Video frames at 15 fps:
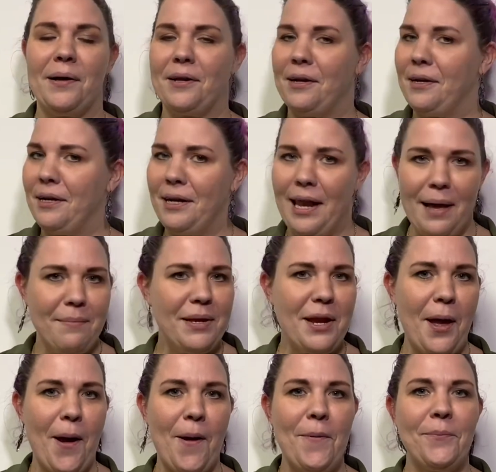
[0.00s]
let me
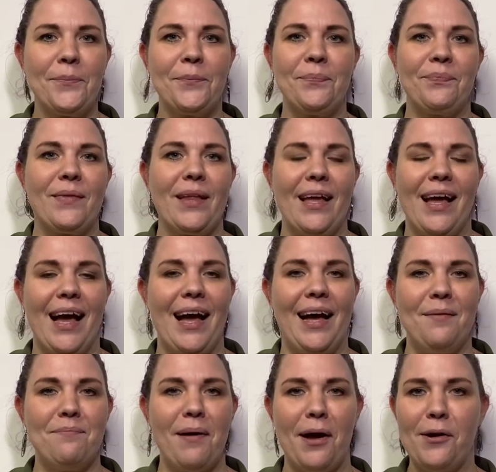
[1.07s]
know.
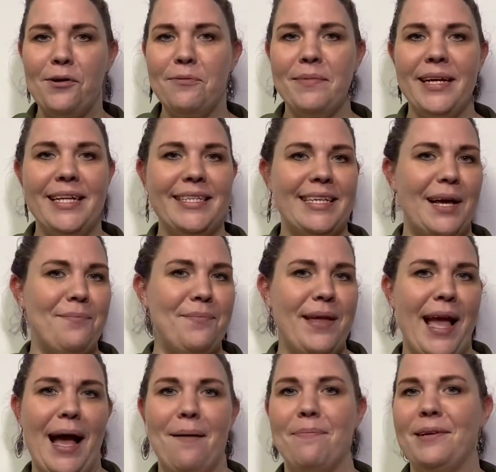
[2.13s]
And by all means, I'd be
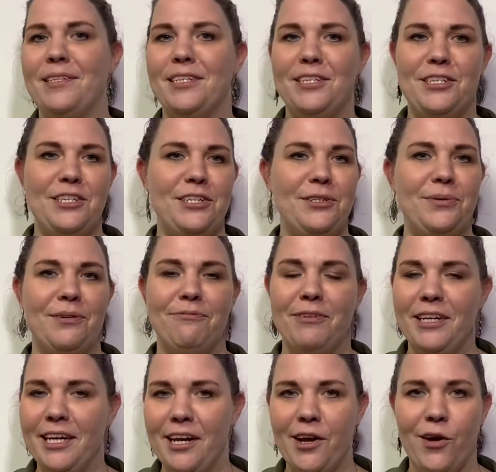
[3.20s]
happy to do a
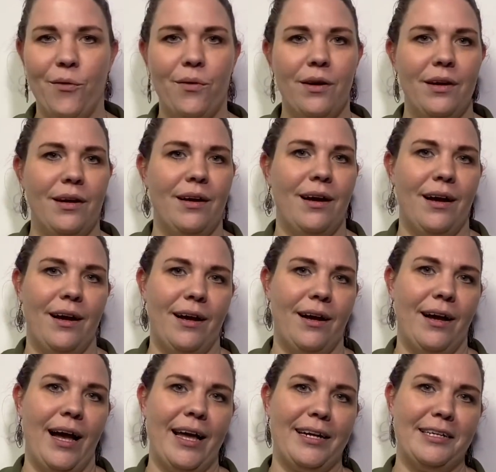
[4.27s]
video
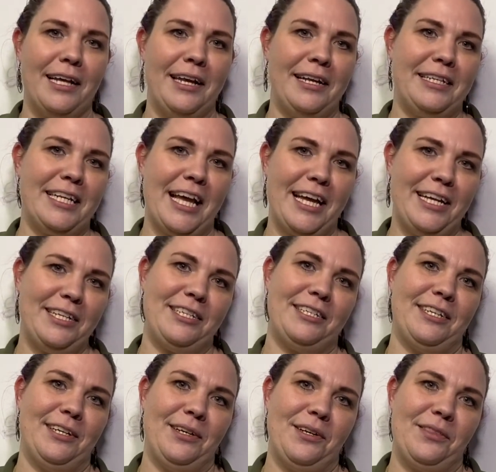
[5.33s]
at a later date
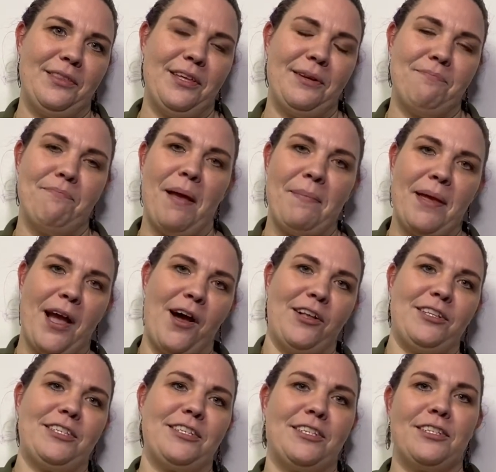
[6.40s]
that maybe
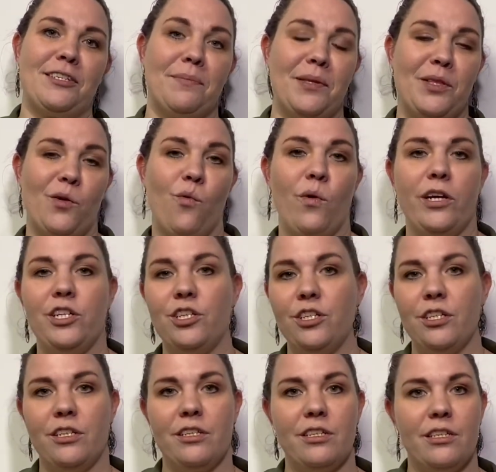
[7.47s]
answers some of the
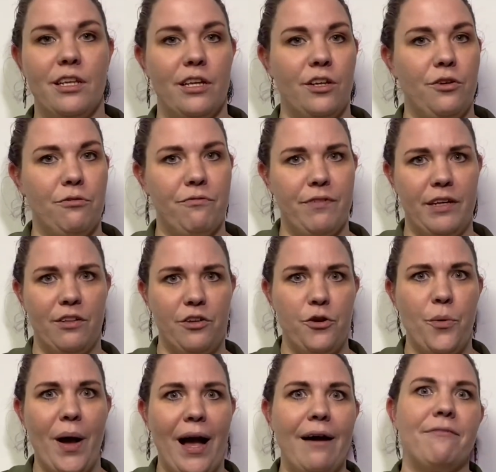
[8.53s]
questions that you feel you
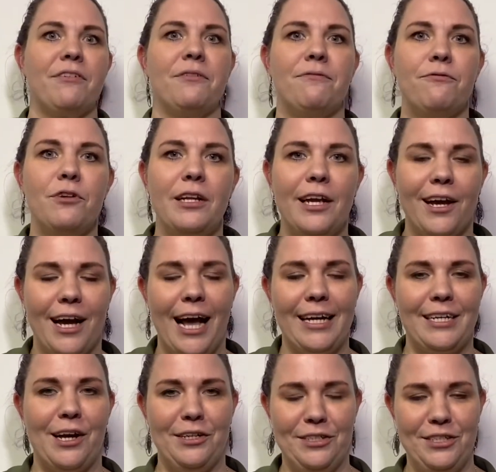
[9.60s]
haven't fully had
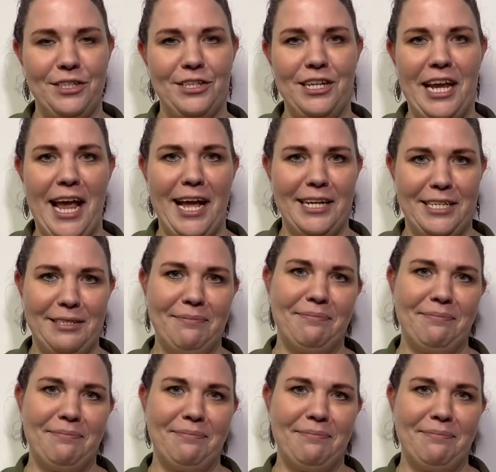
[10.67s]
answers yet.